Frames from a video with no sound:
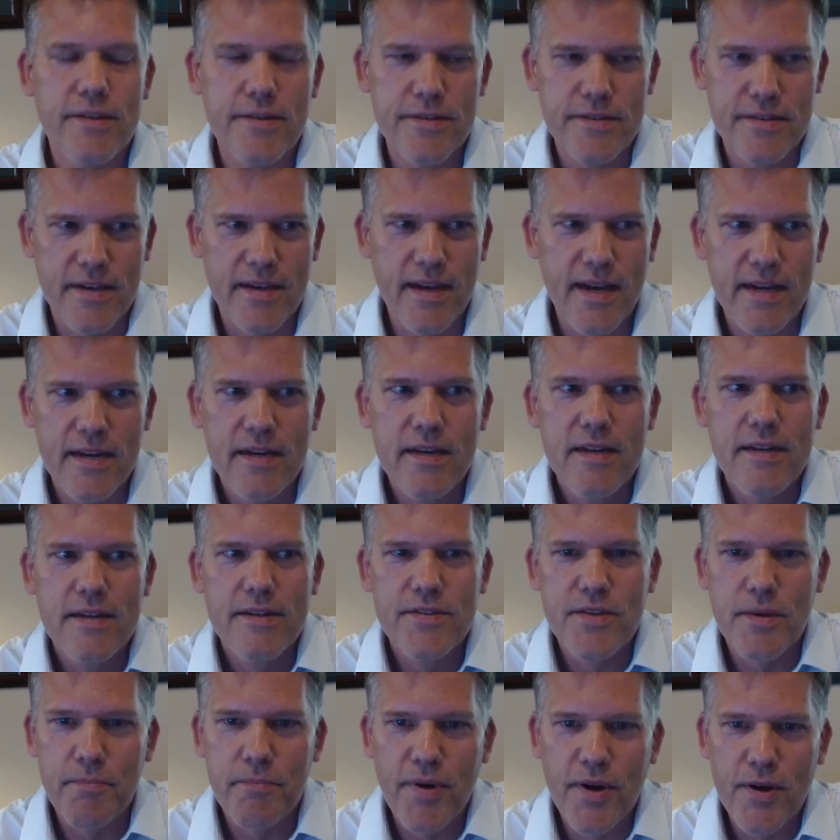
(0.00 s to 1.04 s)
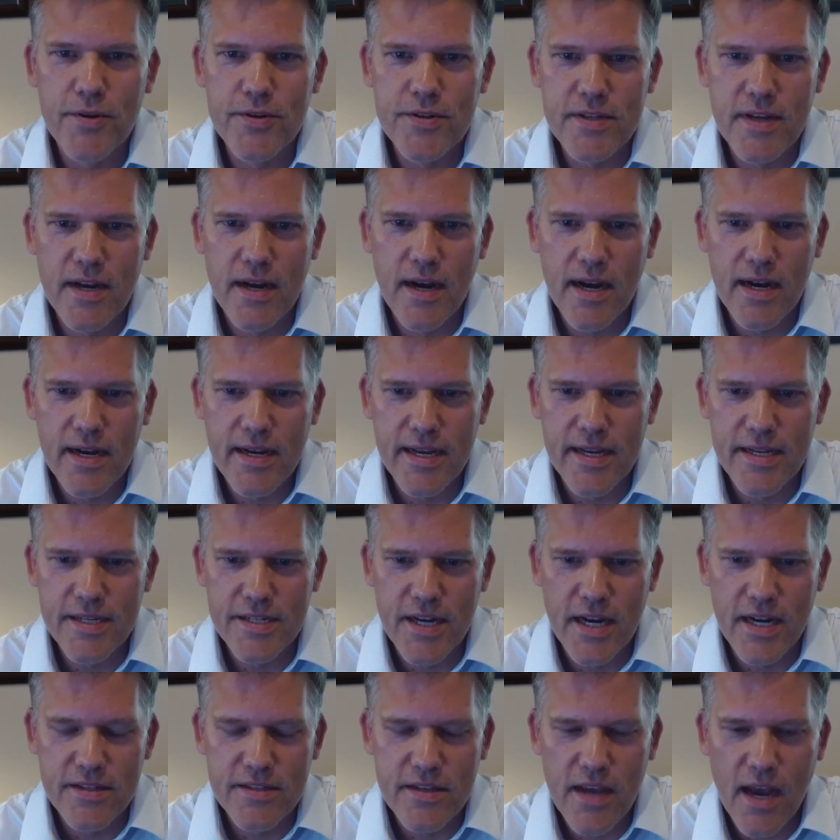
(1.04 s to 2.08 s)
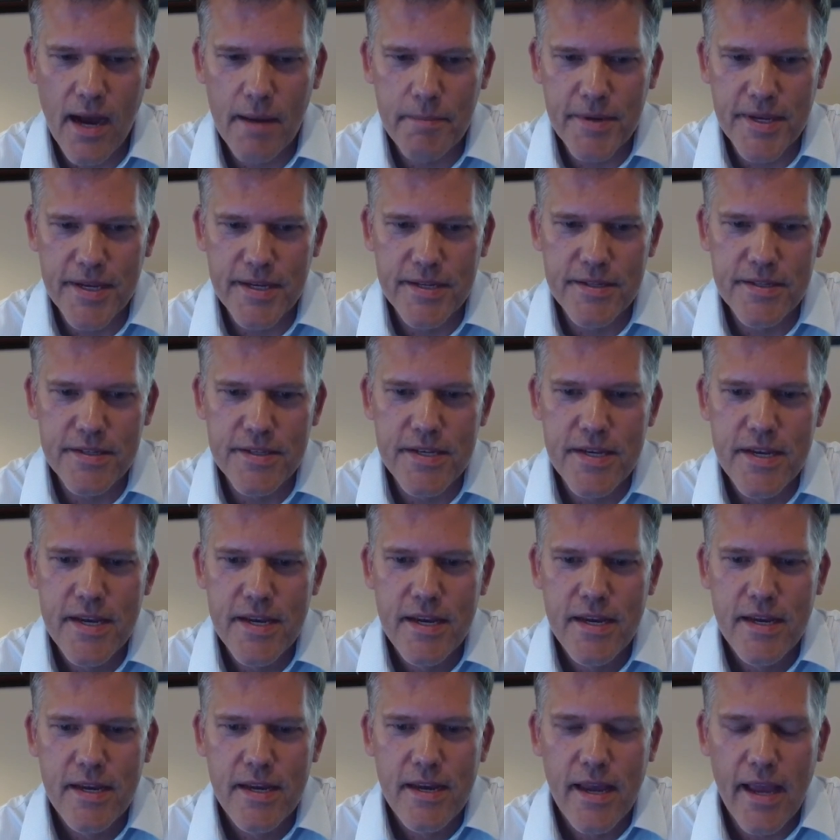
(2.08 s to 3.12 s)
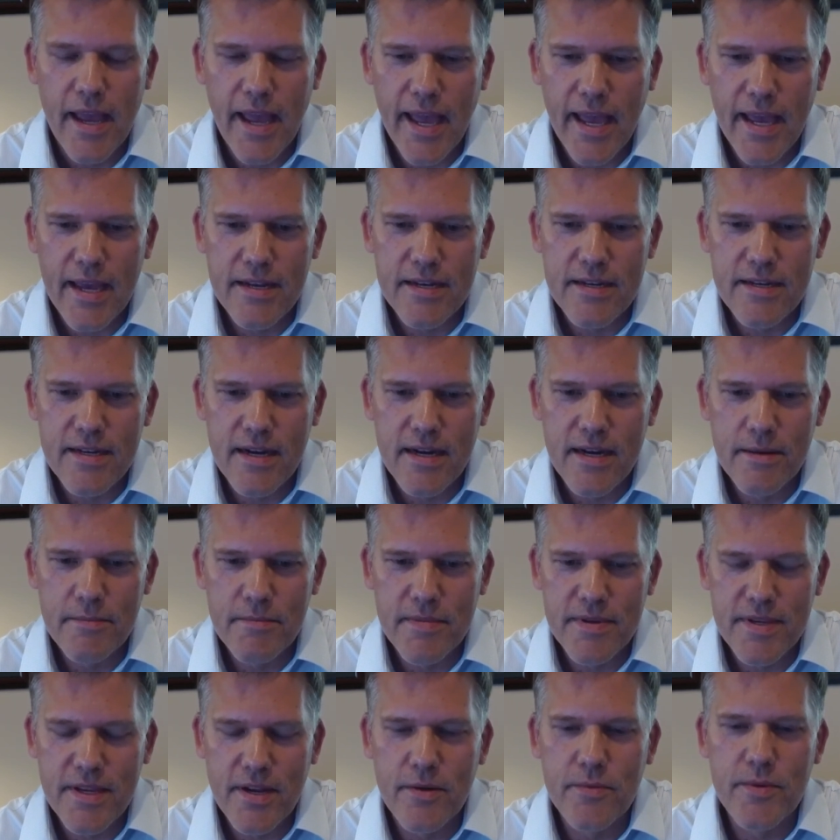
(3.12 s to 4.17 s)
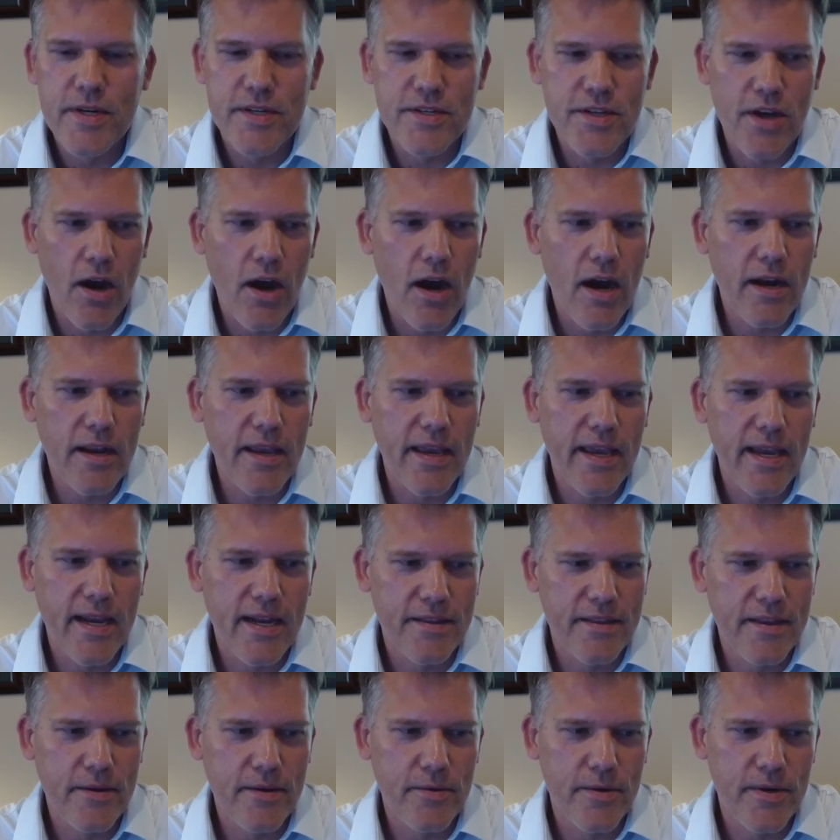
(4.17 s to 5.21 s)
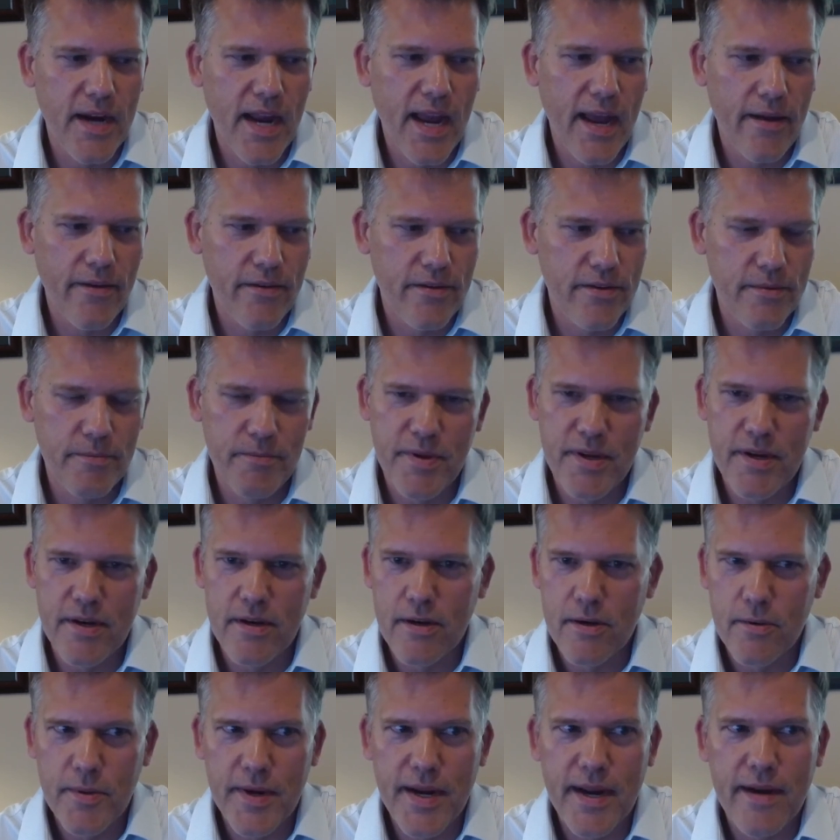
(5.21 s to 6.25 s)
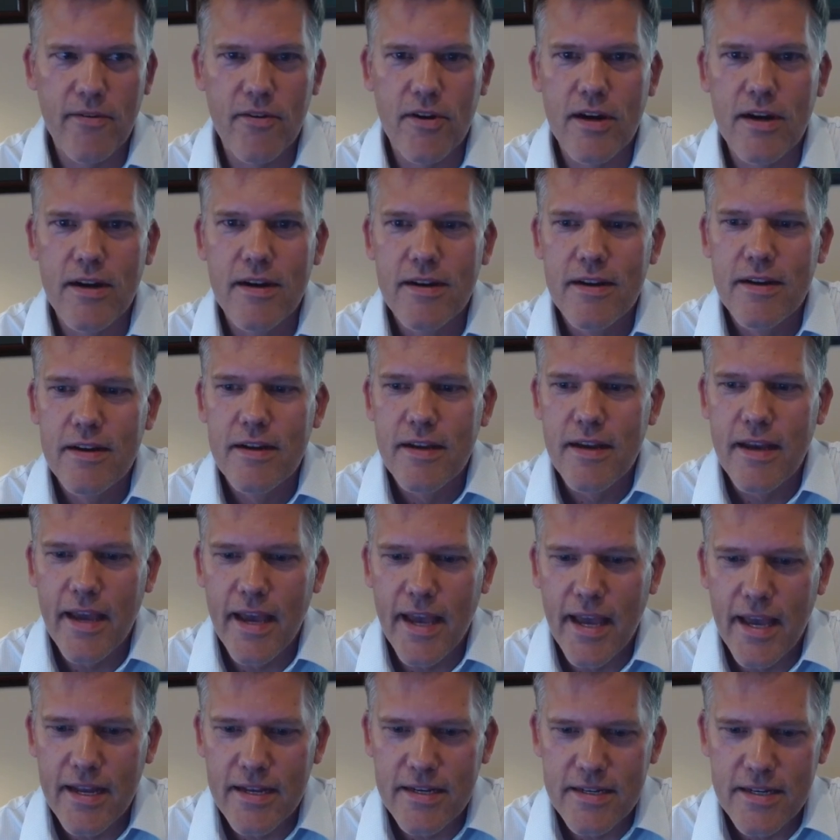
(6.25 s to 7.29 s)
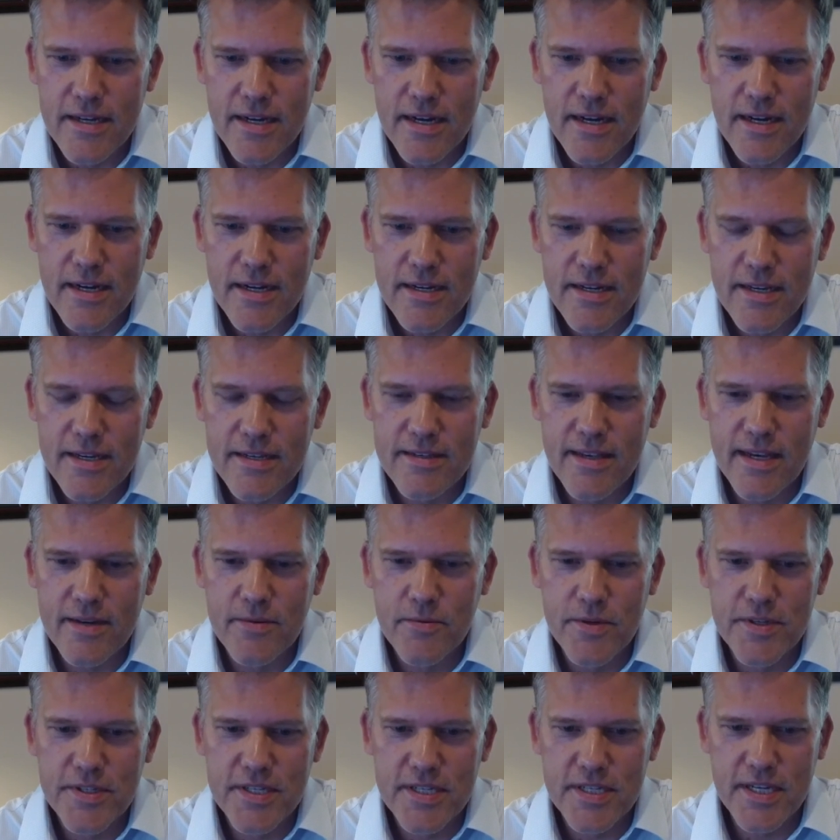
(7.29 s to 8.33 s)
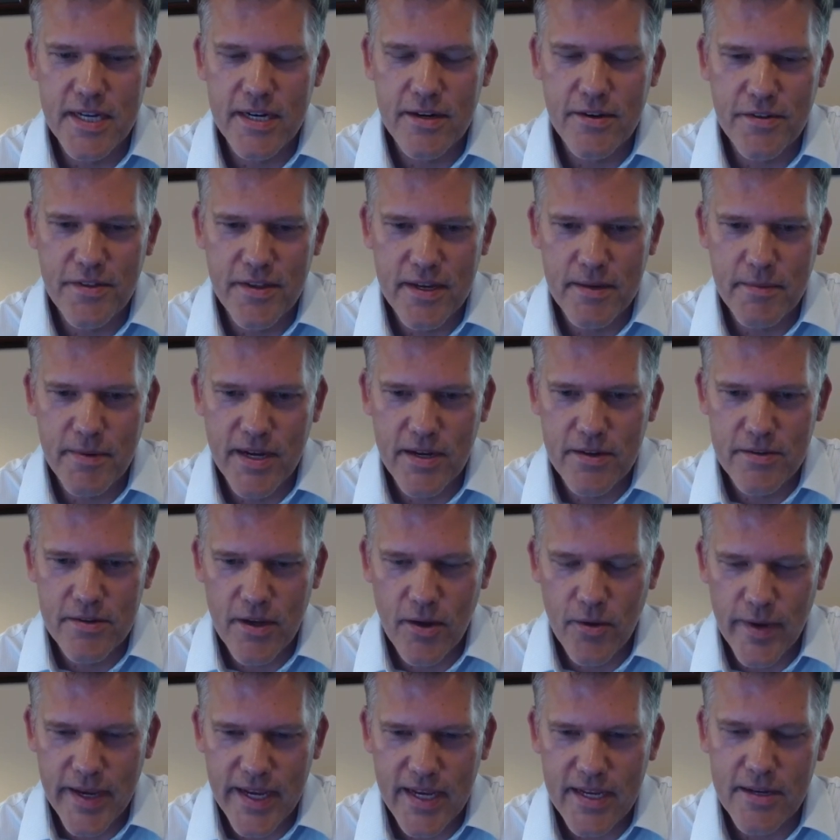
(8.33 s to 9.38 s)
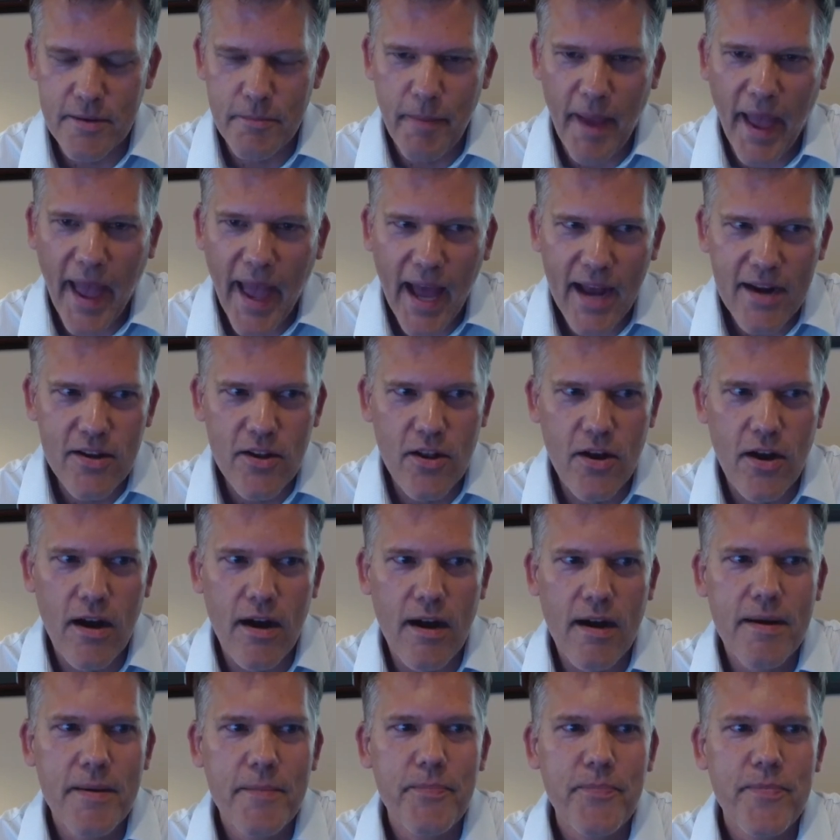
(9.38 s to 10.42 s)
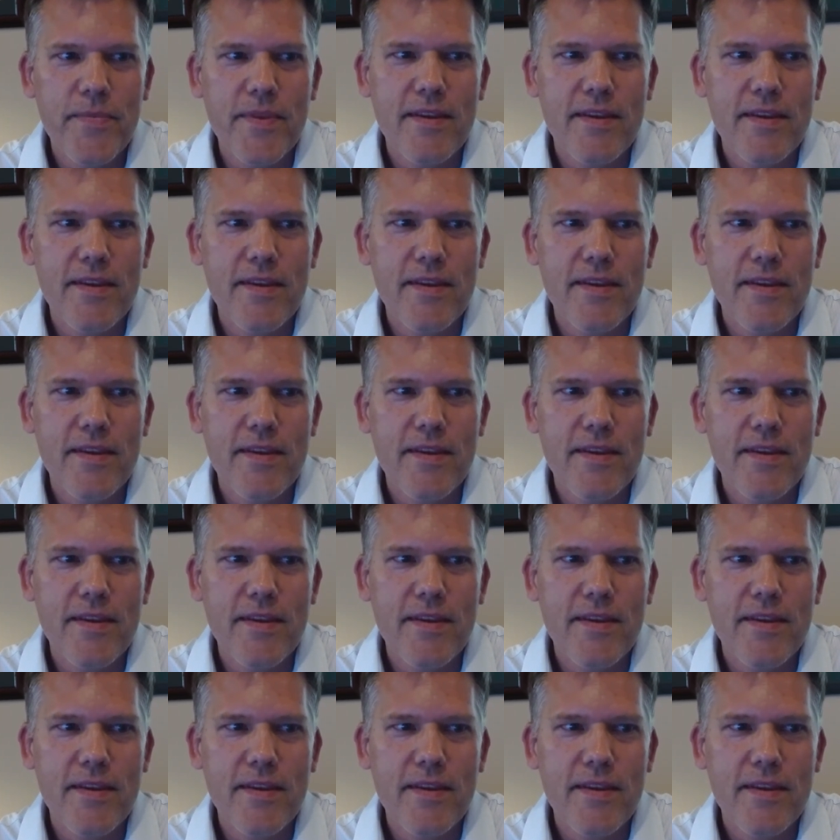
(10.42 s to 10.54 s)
It's a postdoc at Johns Hopkins, and we were talking. I think we were having a beer or whatever. And he's like, "Well, did you ever think about going into patent law?"